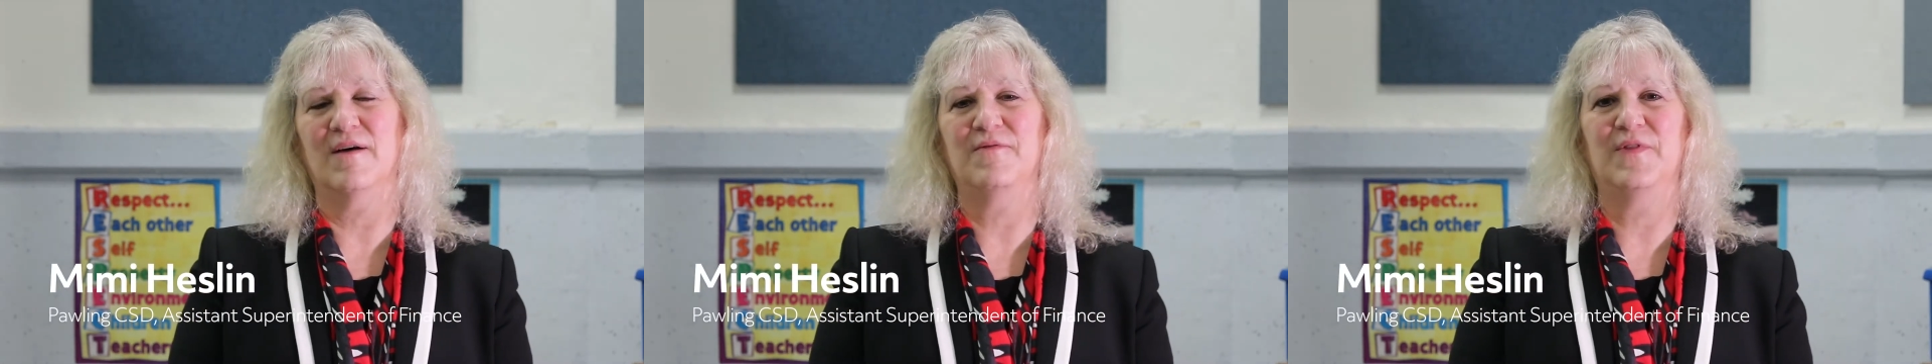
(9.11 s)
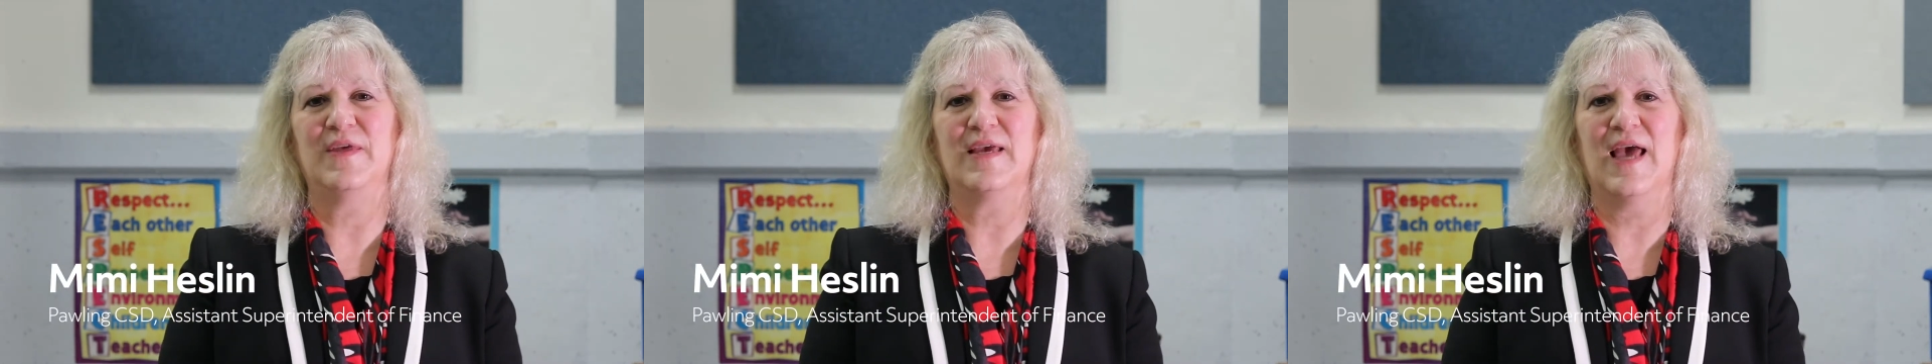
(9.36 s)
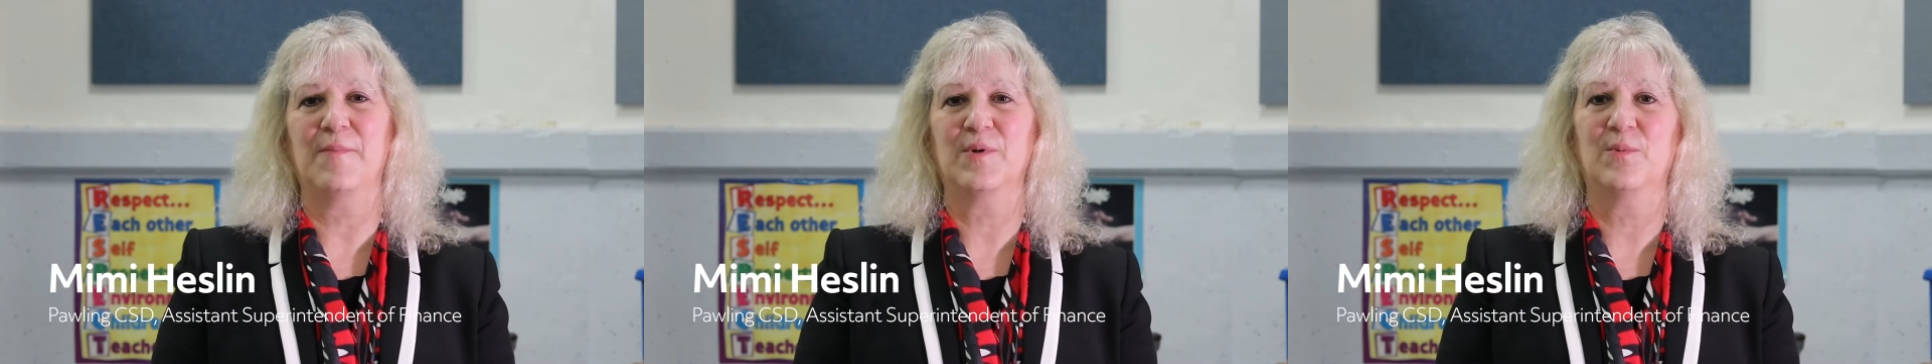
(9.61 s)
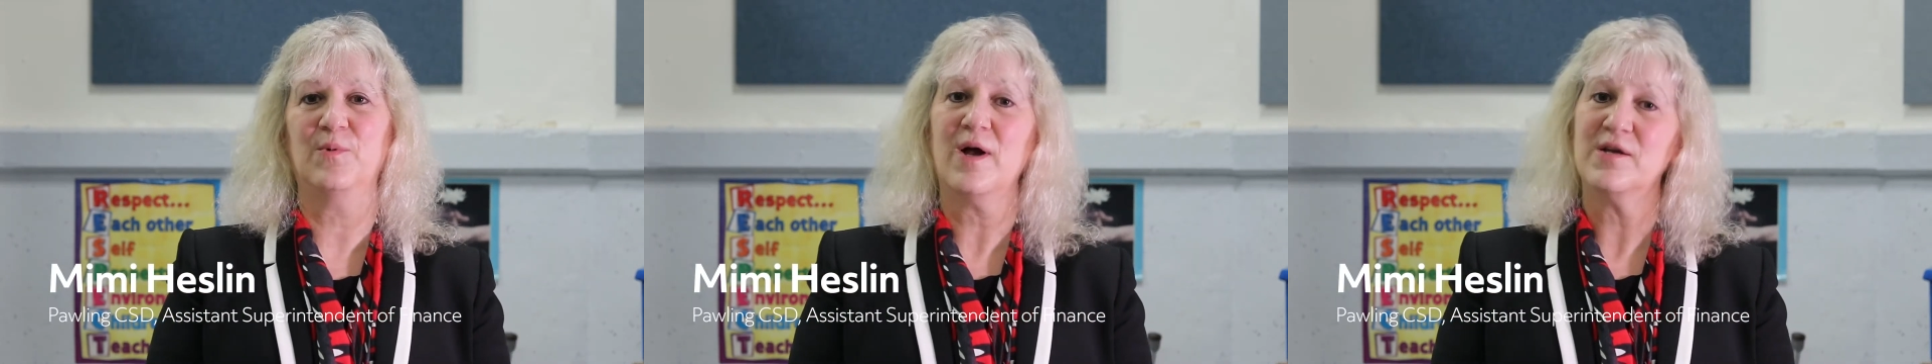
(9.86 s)
of the
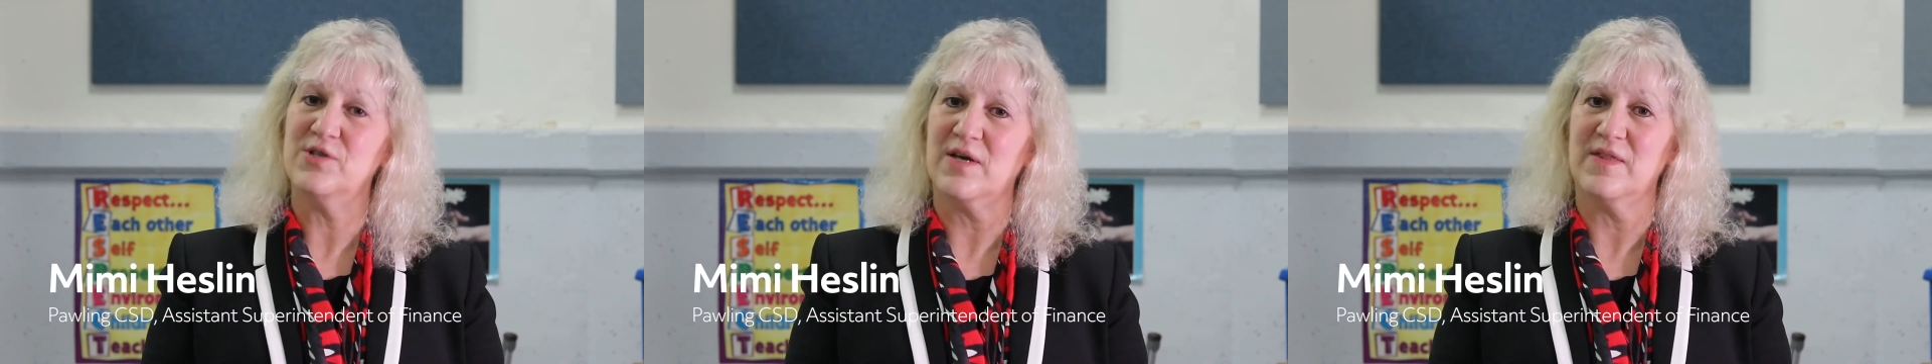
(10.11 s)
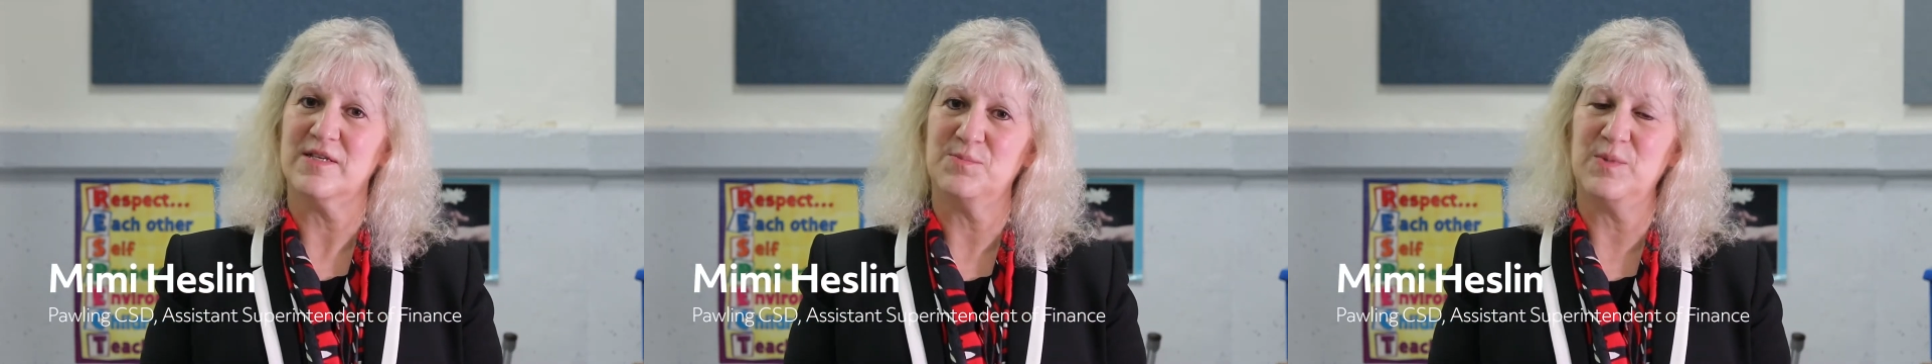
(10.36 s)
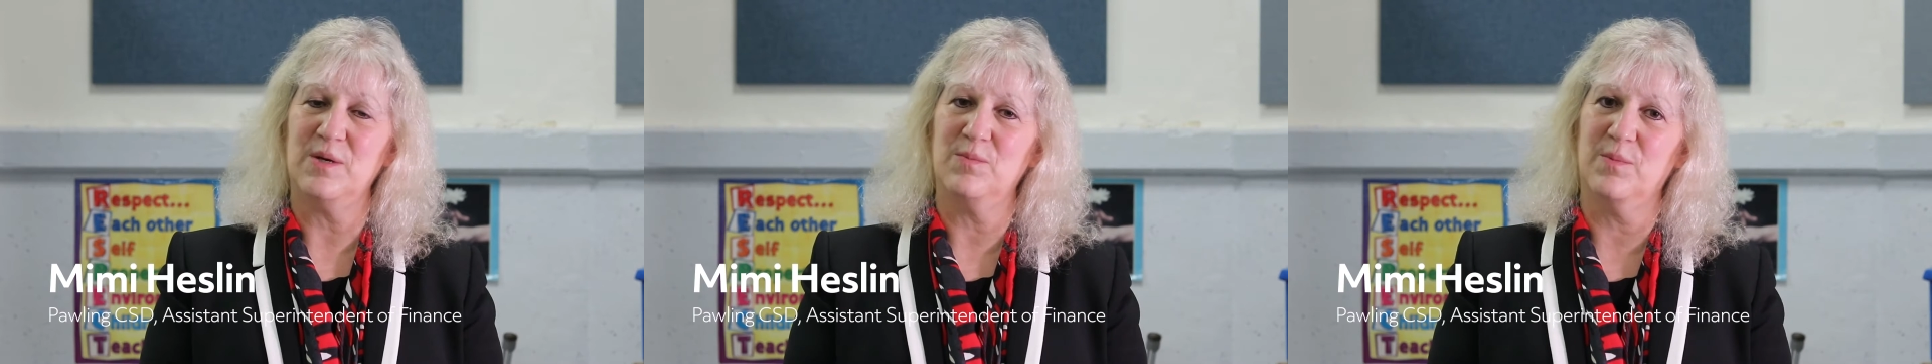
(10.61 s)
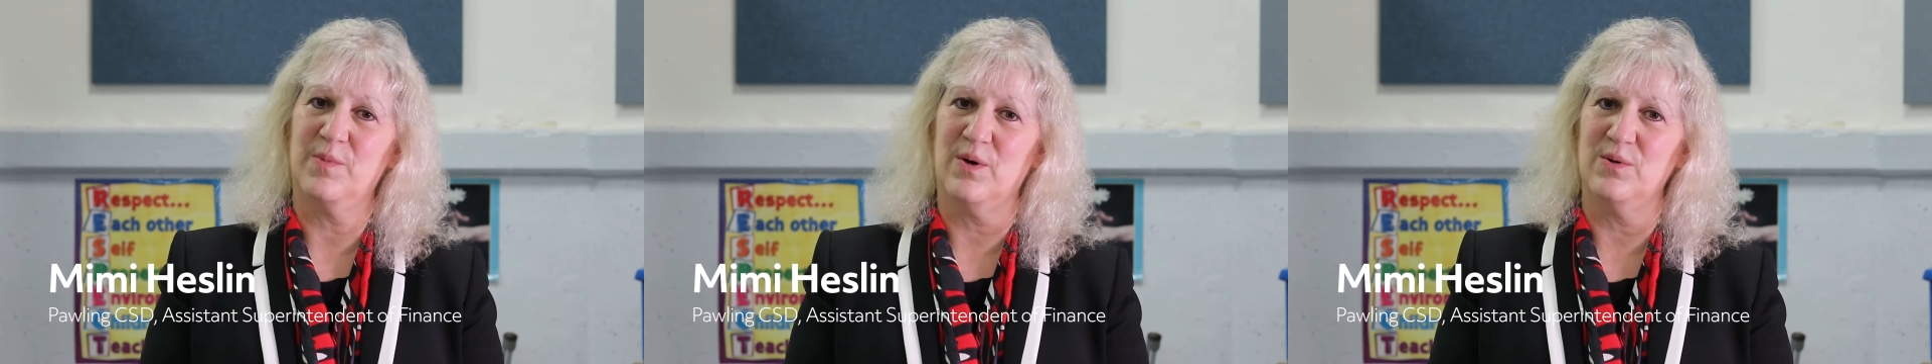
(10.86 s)
capital project that's being
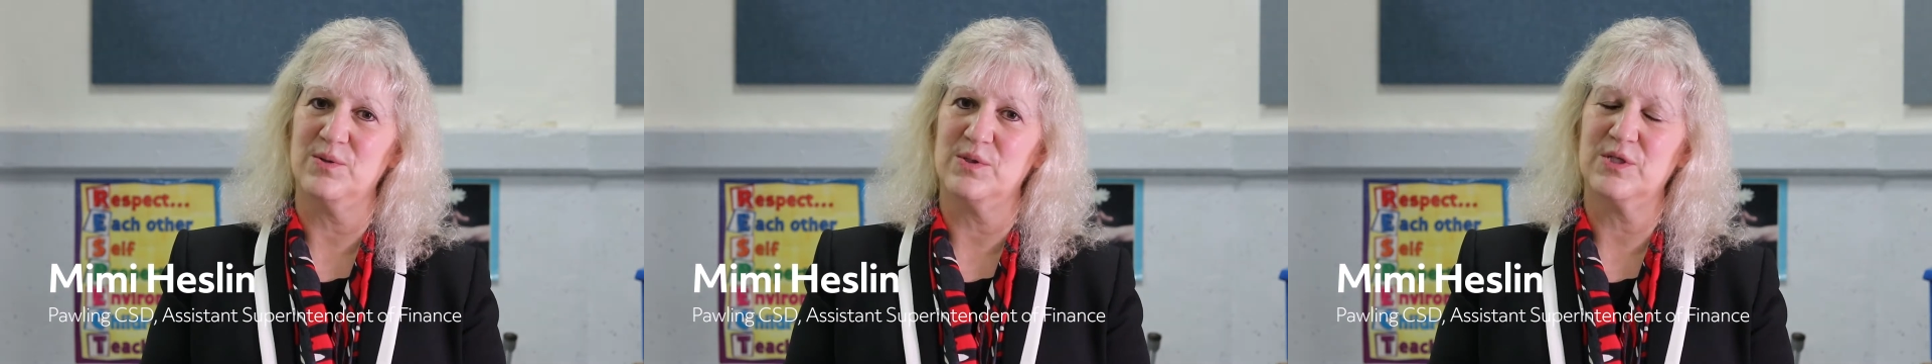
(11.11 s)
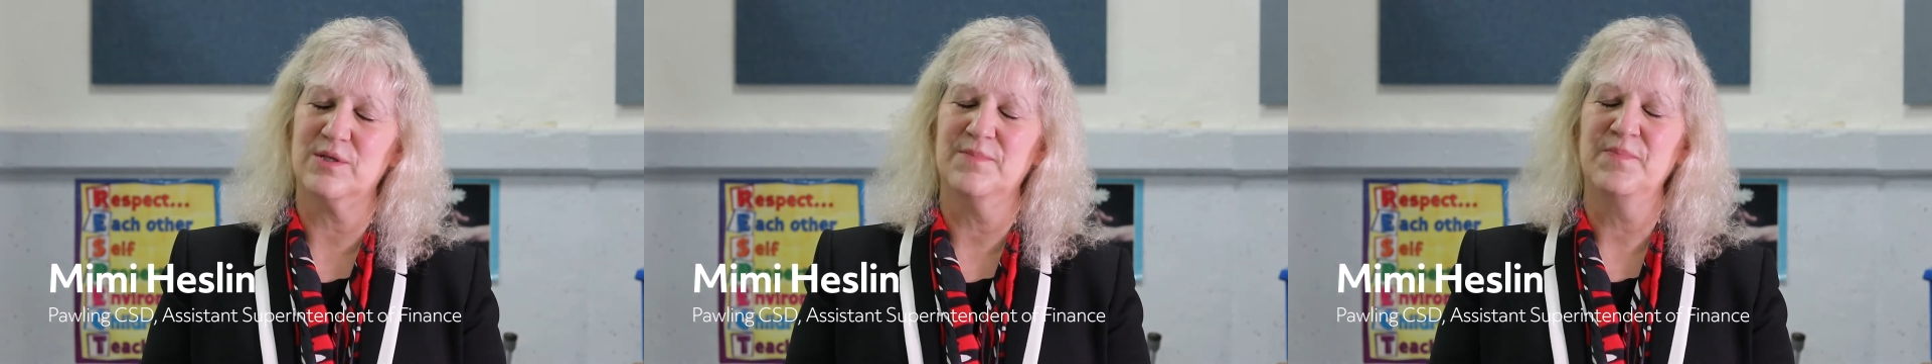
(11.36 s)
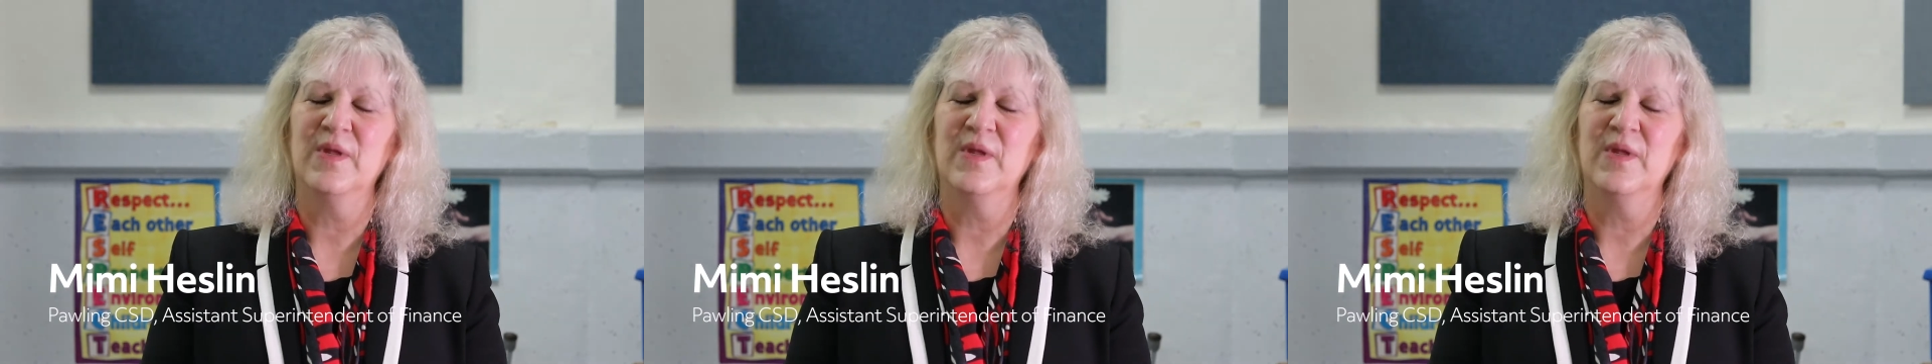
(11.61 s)
proposed.